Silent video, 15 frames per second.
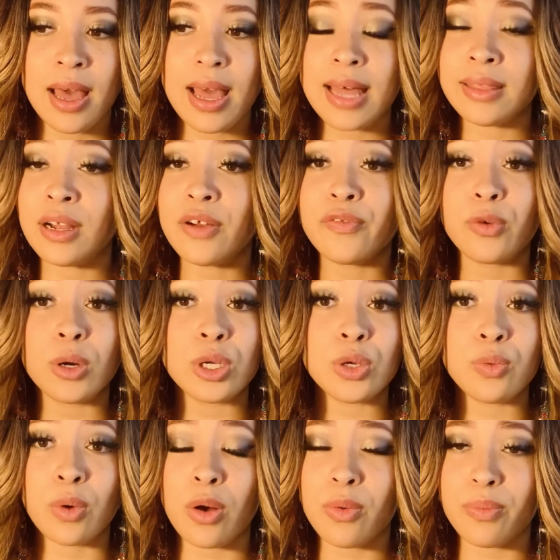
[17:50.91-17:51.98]
And therefore you
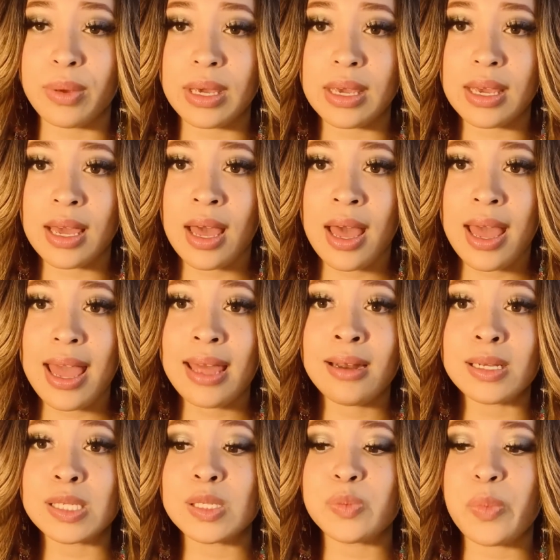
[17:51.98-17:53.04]
won't be in
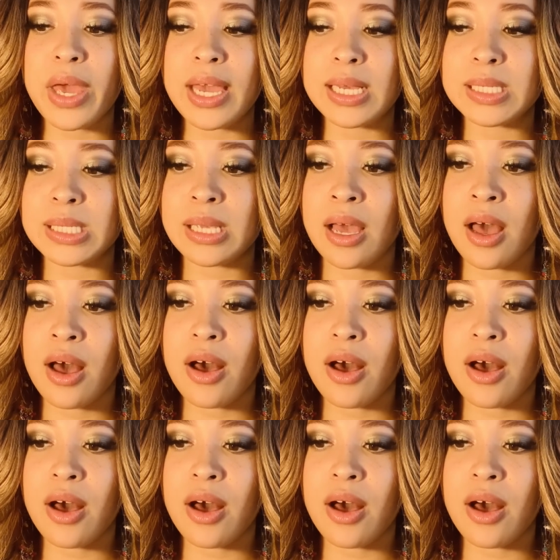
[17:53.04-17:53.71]
a space